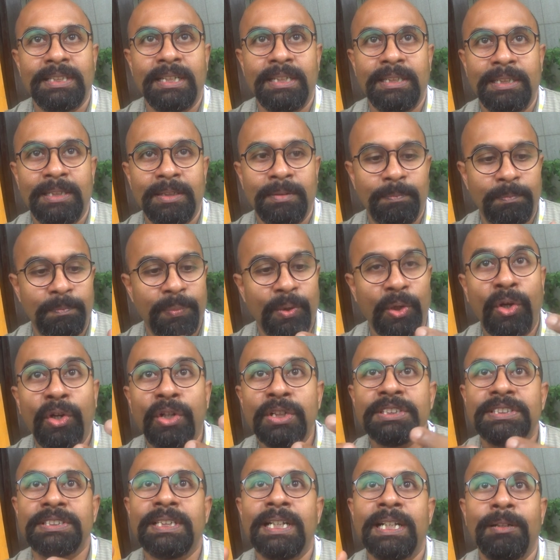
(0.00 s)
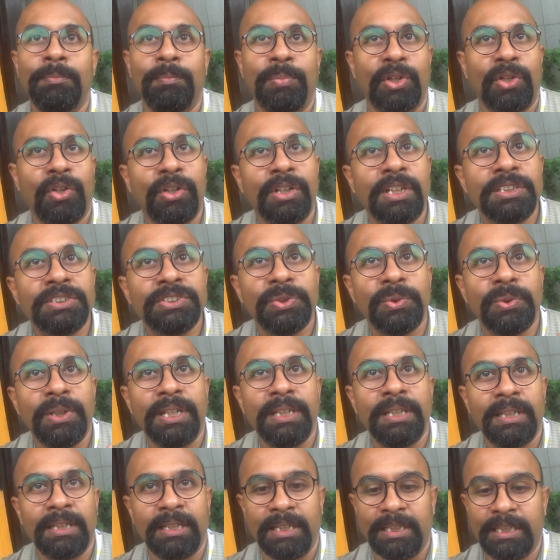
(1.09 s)
that the bonds that brought us
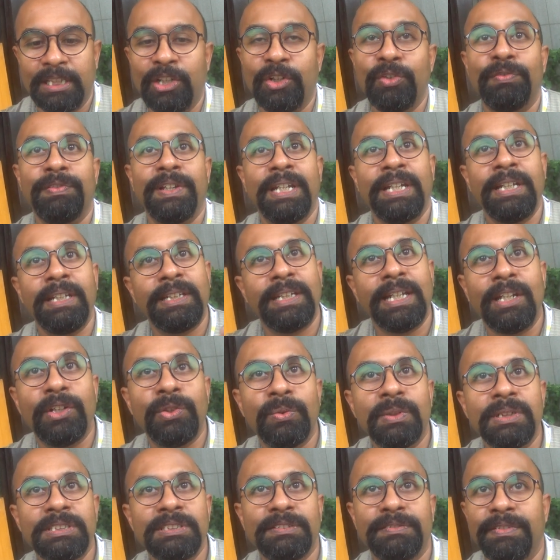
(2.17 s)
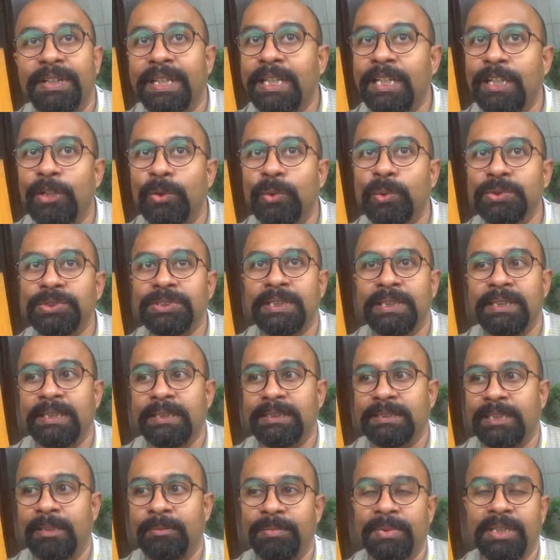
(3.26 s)
together are now very tenuous, very loose, in
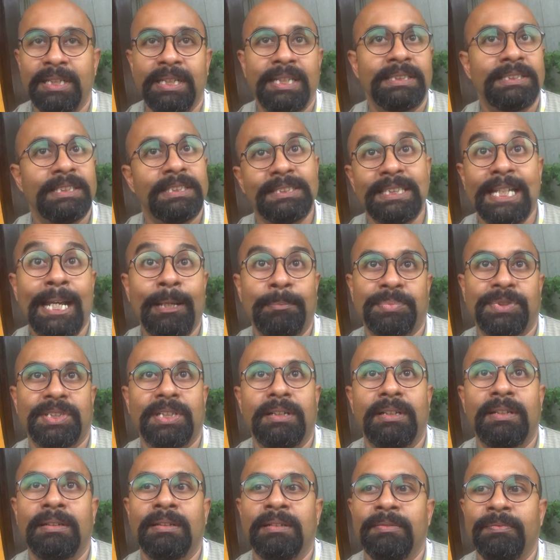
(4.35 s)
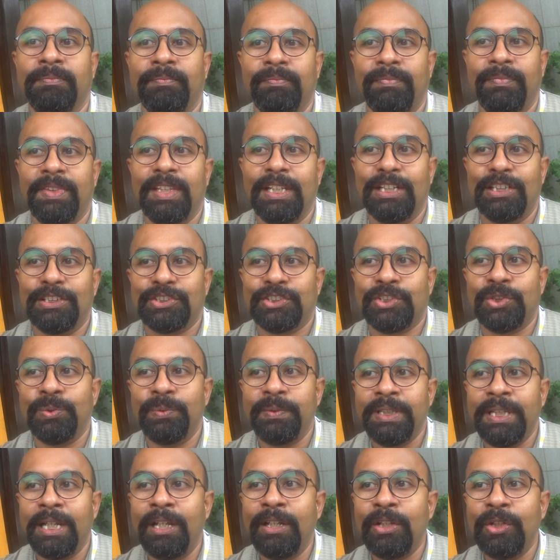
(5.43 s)
some cases absent. So
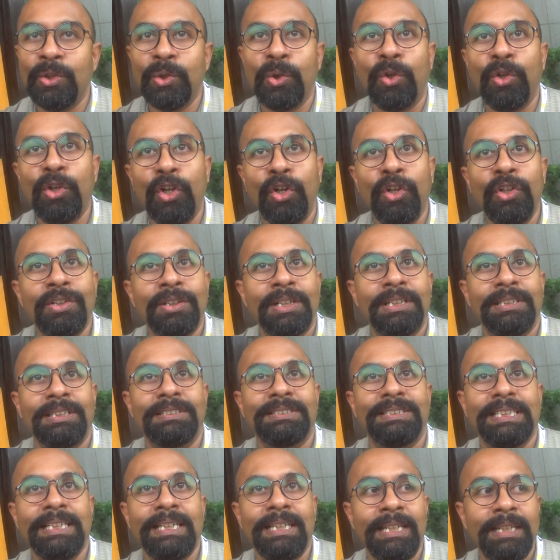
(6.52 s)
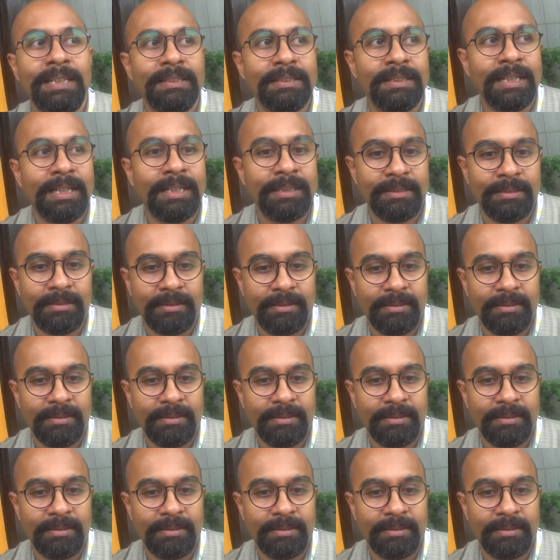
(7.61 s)
we are no longer seeing that